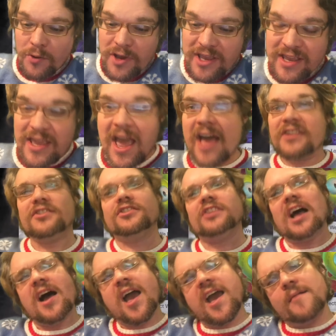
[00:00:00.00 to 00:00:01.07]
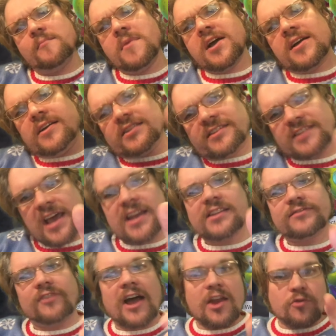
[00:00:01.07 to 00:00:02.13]
yes, I am
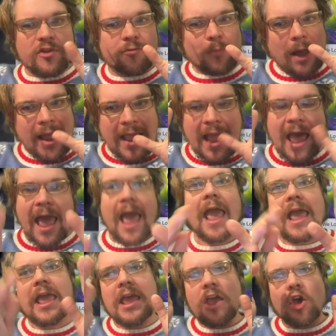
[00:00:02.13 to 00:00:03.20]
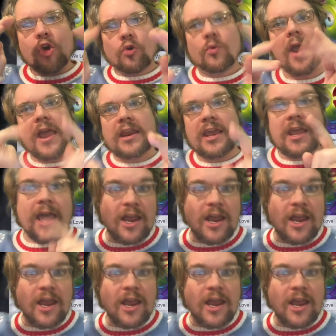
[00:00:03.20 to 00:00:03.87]
satisfied with my A rating.